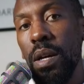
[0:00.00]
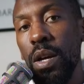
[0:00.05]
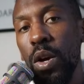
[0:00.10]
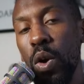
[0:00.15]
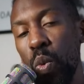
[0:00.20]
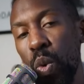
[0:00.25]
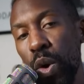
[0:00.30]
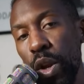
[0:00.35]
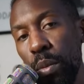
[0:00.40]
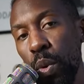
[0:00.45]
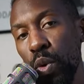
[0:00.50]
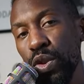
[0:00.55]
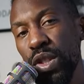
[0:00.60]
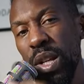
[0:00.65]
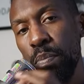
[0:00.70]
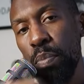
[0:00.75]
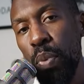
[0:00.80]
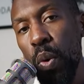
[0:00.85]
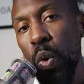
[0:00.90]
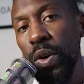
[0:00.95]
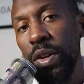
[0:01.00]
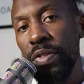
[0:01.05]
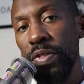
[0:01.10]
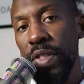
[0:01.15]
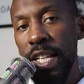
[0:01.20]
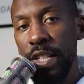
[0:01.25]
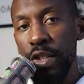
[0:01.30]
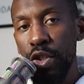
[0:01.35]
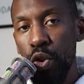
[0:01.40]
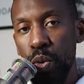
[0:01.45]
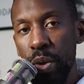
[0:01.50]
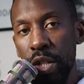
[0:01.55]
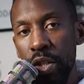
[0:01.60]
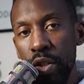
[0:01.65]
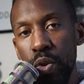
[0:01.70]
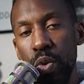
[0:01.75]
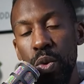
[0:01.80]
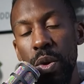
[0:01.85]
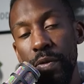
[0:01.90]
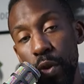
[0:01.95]
One of the most important things you can
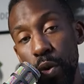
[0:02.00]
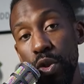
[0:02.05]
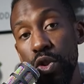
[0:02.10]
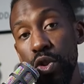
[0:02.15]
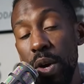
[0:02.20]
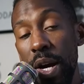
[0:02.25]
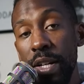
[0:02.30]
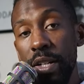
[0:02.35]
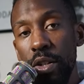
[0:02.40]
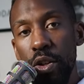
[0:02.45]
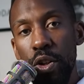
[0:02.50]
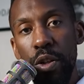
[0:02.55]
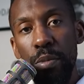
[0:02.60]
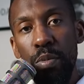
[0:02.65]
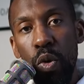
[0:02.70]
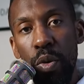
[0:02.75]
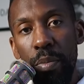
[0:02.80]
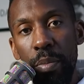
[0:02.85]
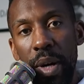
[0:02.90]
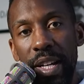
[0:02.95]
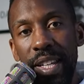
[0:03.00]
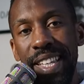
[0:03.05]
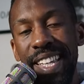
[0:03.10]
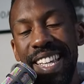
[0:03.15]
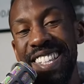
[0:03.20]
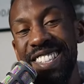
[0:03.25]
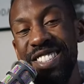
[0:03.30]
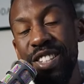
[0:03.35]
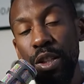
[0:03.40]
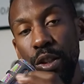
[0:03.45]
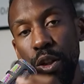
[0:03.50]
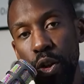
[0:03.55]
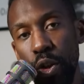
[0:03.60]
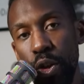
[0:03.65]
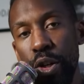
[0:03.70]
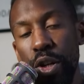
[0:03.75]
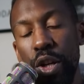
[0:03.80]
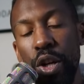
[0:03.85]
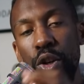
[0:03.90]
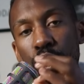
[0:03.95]
do if you're trying to earn more money is
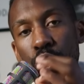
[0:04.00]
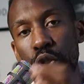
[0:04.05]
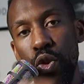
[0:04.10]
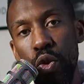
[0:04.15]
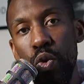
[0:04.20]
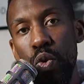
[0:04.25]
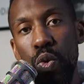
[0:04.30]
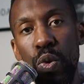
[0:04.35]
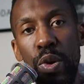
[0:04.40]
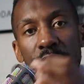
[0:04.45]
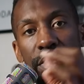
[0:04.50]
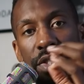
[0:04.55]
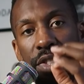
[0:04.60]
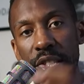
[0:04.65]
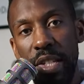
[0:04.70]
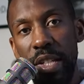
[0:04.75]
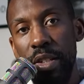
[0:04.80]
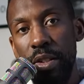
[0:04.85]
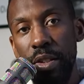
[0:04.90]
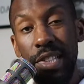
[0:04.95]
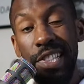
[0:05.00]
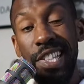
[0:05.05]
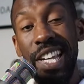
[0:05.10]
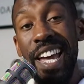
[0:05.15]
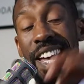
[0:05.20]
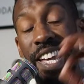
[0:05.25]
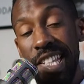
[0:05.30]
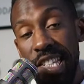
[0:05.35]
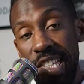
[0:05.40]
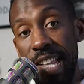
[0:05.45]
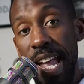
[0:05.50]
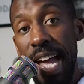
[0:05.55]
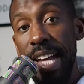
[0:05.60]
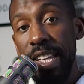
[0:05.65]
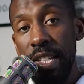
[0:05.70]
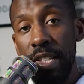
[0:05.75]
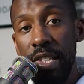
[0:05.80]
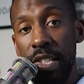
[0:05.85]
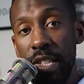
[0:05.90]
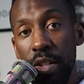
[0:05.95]
learn new skills.
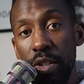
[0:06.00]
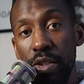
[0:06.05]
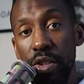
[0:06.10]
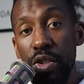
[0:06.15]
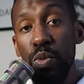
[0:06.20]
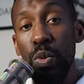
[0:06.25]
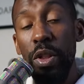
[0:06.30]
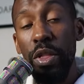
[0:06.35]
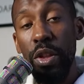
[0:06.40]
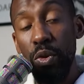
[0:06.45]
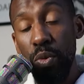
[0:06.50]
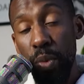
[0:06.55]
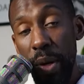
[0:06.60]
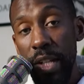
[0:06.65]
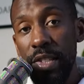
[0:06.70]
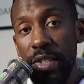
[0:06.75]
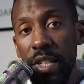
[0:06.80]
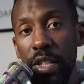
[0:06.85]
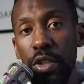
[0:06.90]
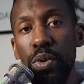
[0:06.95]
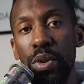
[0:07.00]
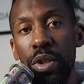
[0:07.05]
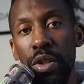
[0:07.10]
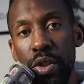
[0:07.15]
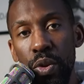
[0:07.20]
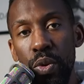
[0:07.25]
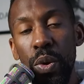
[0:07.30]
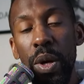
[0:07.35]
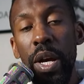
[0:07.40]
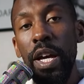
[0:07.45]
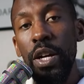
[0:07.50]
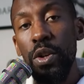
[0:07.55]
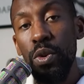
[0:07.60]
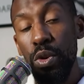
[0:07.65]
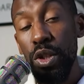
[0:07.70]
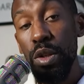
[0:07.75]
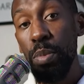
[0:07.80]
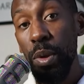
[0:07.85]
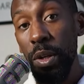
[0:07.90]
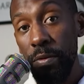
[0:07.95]
Stacking skills is one of the greatest things you can do in order
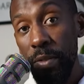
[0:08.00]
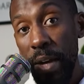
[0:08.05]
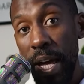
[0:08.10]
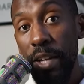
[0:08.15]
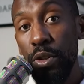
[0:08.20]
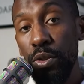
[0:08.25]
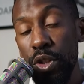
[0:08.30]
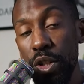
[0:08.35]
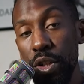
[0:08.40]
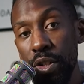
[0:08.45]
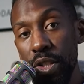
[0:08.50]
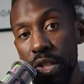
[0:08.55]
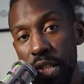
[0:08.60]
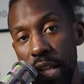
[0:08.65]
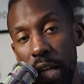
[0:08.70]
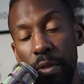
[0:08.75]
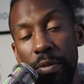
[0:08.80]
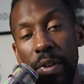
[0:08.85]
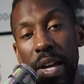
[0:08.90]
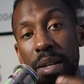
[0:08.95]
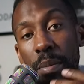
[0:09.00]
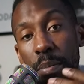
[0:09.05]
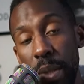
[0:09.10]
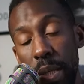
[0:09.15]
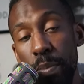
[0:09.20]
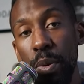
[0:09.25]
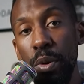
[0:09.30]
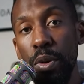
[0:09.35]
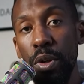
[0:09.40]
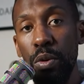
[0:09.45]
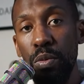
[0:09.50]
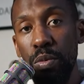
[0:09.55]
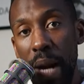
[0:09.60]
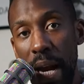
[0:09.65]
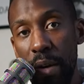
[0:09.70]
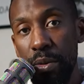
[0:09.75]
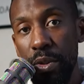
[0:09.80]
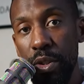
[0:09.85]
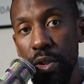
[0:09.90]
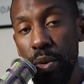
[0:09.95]
to bring value to yourself and the people
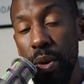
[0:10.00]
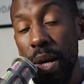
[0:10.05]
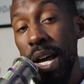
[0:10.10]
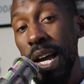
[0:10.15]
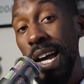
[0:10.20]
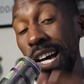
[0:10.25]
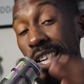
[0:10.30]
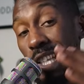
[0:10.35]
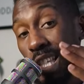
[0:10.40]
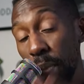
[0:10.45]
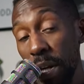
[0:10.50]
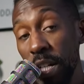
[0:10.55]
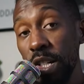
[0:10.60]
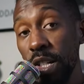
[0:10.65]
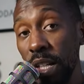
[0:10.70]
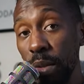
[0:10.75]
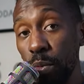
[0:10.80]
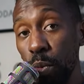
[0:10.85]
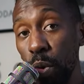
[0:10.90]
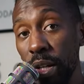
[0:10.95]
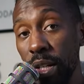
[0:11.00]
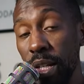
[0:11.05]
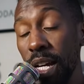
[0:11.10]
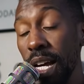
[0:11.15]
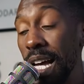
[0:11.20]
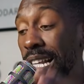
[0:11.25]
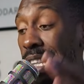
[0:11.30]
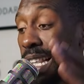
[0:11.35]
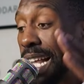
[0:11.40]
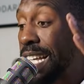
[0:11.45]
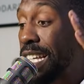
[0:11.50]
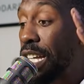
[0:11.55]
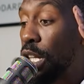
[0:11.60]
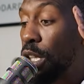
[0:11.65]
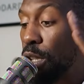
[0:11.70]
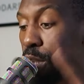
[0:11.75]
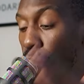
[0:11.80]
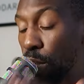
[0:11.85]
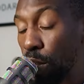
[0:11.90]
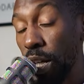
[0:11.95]
around you, especially one like
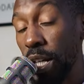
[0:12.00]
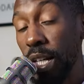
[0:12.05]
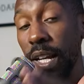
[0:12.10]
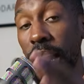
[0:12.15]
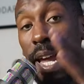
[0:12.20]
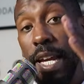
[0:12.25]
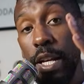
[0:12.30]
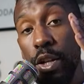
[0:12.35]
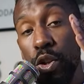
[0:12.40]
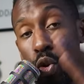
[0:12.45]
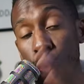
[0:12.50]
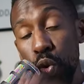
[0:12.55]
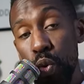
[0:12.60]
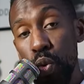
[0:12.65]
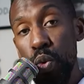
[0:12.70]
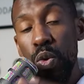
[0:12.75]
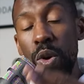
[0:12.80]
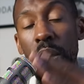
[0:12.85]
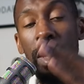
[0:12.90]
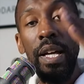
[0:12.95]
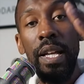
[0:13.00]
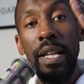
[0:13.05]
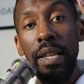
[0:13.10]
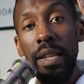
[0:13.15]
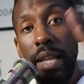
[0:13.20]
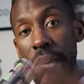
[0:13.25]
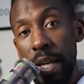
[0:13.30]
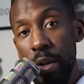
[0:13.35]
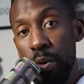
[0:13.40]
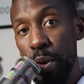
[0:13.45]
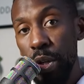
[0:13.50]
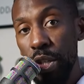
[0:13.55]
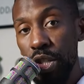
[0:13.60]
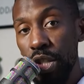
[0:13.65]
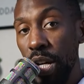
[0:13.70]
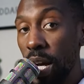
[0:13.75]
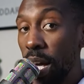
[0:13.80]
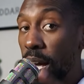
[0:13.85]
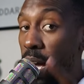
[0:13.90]
learning a new language.